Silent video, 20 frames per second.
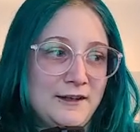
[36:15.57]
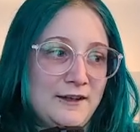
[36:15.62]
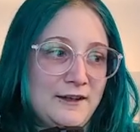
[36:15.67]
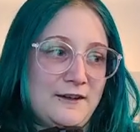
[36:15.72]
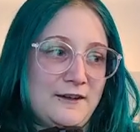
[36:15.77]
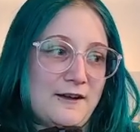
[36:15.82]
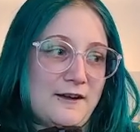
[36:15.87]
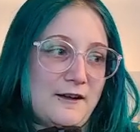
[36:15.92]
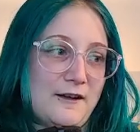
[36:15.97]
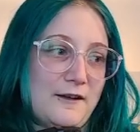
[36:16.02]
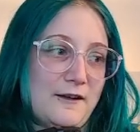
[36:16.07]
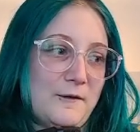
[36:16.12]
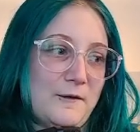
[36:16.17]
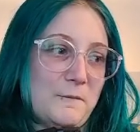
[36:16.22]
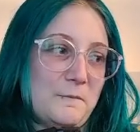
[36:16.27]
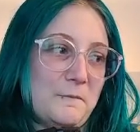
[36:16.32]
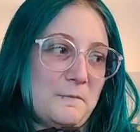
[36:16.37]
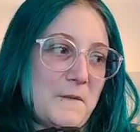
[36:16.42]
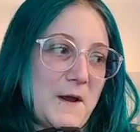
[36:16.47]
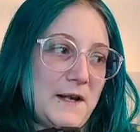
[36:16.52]

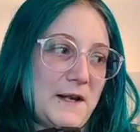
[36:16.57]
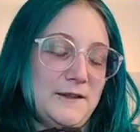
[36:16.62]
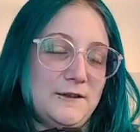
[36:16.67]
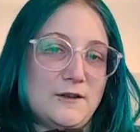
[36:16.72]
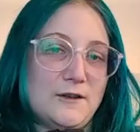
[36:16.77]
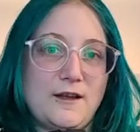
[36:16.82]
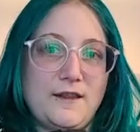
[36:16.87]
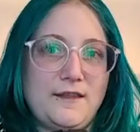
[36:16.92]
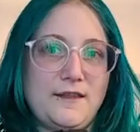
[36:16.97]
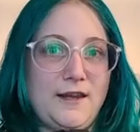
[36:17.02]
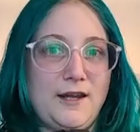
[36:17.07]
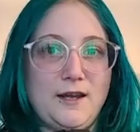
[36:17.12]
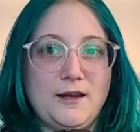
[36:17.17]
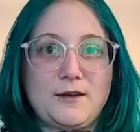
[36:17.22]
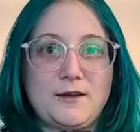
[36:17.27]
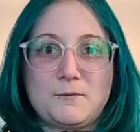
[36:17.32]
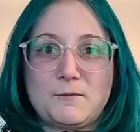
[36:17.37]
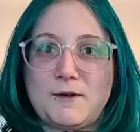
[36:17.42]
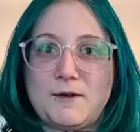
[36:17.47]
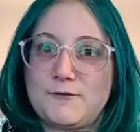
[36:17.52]
I did not think
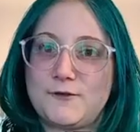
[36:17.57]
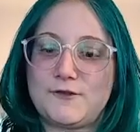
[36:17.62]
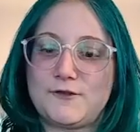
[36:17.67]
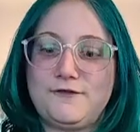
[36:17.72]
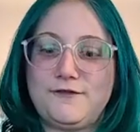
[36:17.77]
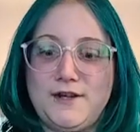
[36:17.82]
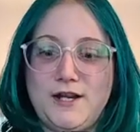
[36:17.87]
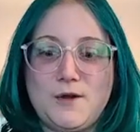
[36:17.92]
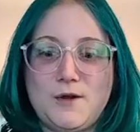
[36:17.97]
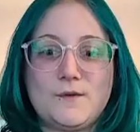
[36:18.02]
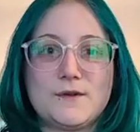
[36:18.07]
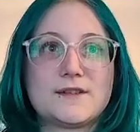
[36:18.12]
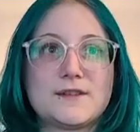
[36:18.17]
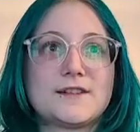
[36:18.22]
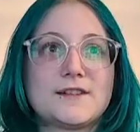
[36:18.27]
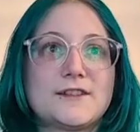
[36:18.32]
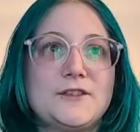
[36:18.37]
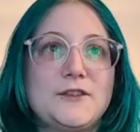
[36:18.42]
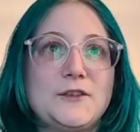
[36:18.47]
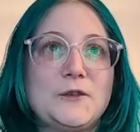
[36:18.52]
my first video was
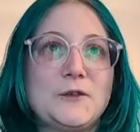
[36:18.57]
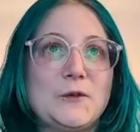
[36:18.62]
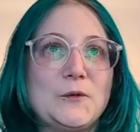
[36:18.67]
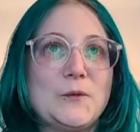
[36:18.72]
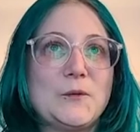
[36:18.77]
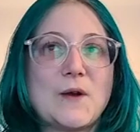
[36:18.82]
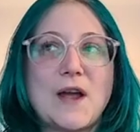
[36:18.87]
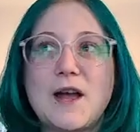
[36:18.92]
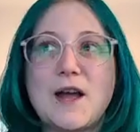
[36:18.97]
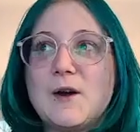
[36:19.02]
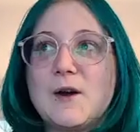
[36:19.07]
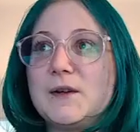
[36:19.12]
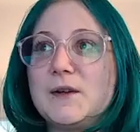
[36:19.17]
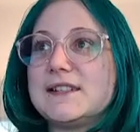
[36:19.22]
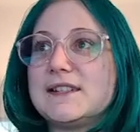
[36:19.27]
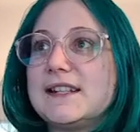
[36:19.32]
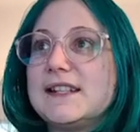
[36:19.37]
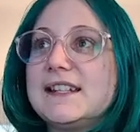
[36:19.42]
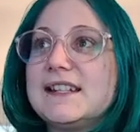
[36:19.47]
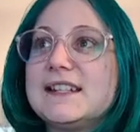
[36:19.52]
gonna do how it
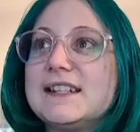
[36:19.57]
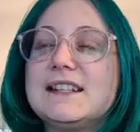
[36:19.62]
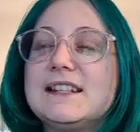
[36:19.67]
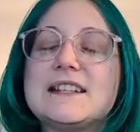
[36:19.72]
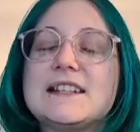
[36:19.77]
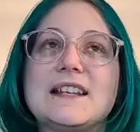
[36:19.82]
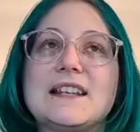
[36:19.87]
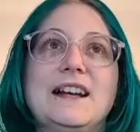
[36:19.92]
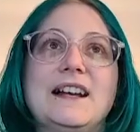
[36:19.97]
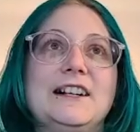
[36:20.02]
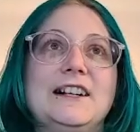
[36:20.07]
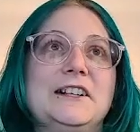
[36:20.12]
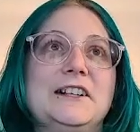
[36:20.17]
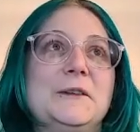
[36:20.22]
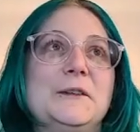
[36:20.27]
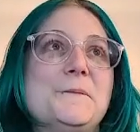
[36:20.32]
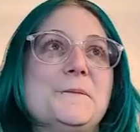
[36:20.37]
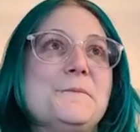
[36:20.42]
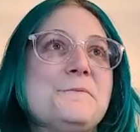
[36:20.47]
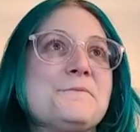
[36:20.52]
did.
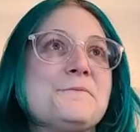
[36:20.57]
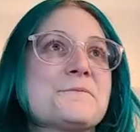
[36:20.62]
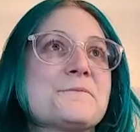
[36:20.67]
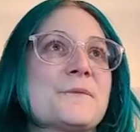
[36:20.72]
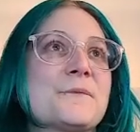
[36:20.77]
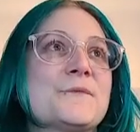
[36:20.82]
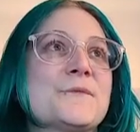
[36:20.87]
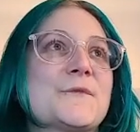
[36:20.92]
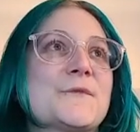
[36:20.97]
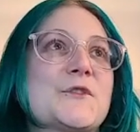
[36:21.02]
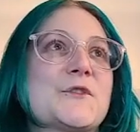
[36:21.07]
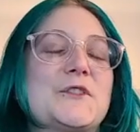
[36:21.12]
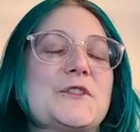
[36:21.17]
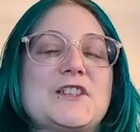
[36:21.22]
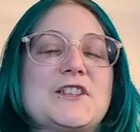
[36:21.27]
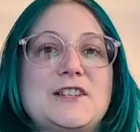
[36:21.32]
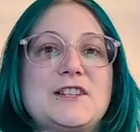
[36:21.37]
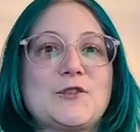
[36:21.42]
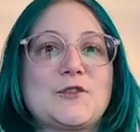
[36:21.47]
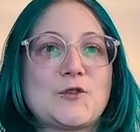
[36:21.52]
So it's
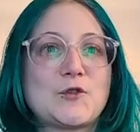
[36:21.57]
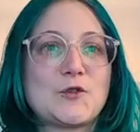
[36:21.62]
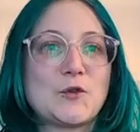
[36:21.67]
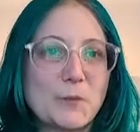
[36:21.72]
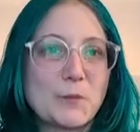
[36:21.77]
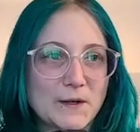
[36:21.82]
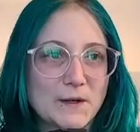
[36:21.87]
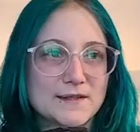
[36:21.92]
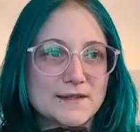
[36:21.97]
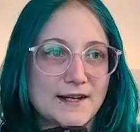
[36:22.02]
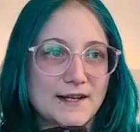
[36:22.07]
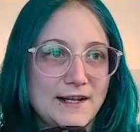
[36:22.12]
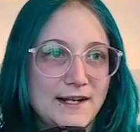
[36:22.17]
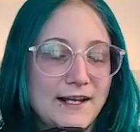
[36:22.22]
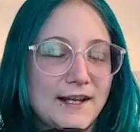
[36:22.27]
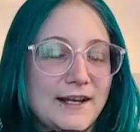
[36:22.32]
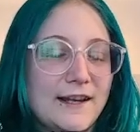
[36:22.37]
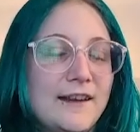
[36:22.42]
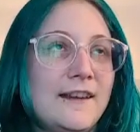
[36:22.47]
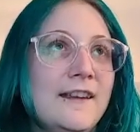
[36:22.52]
like super
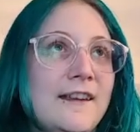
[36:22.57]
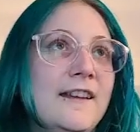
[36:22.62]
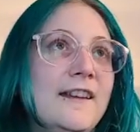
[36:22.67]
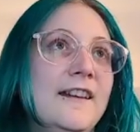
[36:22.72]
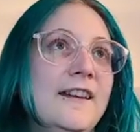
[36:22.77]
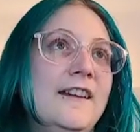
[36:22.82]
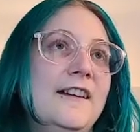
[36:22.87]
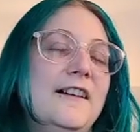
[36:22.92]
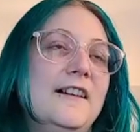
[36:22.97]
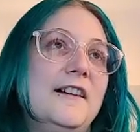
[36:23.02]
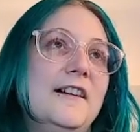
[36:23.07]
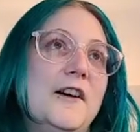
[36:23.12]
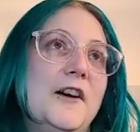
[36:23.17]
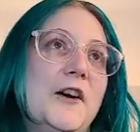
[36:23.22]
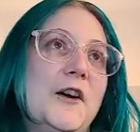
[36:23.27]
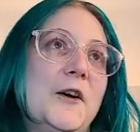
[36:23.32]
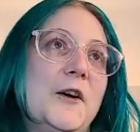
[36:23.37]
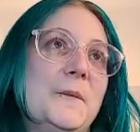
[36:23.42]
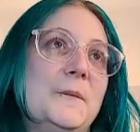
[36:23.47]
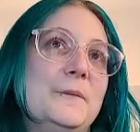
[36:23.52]
exciting.
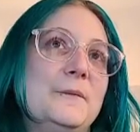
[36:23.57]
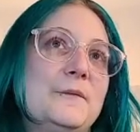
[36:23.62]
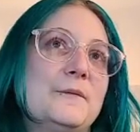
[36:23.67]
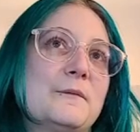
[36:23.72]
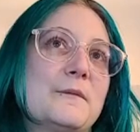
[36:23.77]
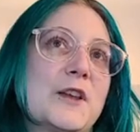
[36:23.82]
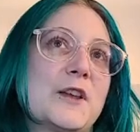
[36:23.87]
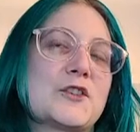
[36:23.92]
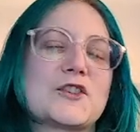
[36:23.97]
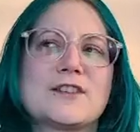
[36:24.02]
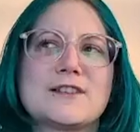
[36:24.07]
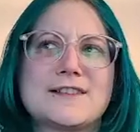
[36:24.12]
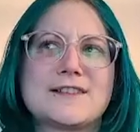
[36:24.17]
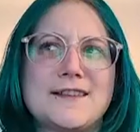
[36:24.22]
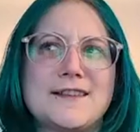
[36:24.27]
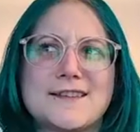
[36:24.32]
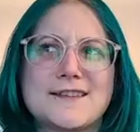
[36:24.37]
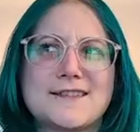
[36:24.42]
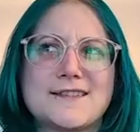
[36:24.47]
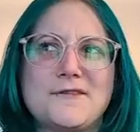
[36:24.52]
I should have said
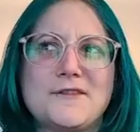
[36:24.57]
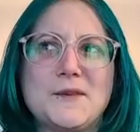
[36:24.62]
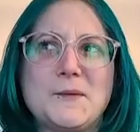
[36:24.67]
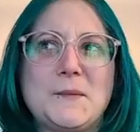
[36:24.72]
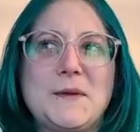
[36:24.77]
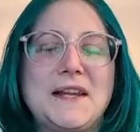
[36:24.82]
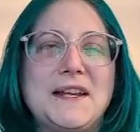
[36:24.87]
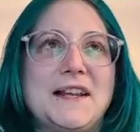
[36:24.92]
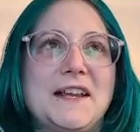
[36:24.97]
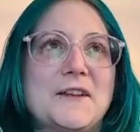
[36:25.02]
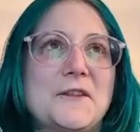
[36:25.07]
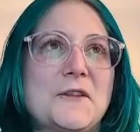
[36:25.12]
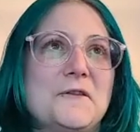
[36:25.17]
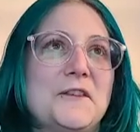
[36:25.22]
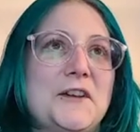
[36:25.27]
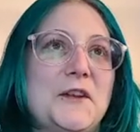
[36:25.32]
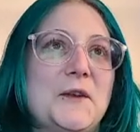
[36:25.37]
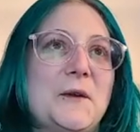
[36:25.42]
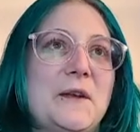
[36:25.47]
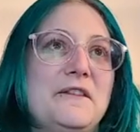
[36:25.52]
this stuff in the beginning of the
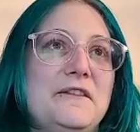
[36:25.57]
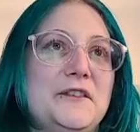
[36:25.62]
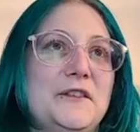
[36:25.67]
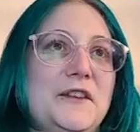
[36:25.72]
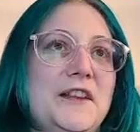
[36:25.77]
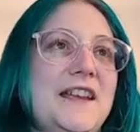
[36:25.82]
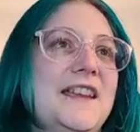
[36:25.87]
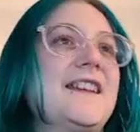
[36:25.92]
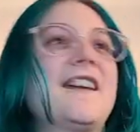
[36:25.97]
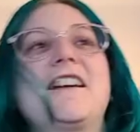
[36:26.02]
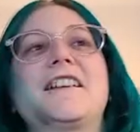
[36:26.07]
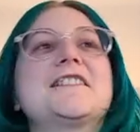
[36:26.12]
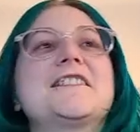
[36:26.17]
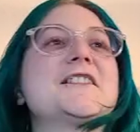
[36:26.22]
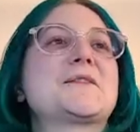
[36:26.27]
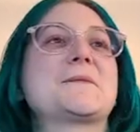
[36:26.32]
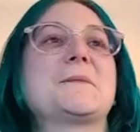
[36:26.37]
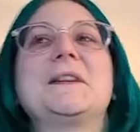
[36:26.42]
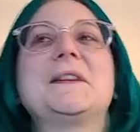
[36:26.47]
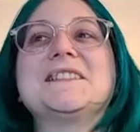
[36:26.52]
video. I feel like it
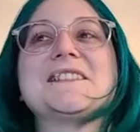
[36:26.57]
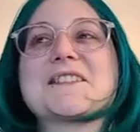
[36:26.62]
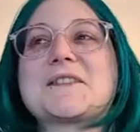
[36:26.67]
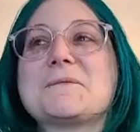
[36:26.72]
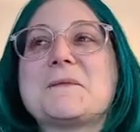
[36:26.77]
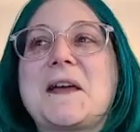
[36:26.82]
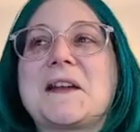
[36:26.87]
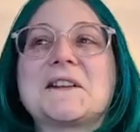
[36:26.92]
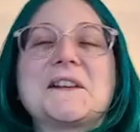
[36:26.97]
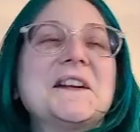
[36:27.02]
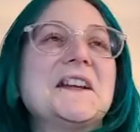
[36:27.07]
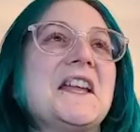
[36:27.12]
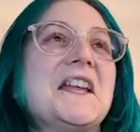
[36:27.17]
doesn't matter.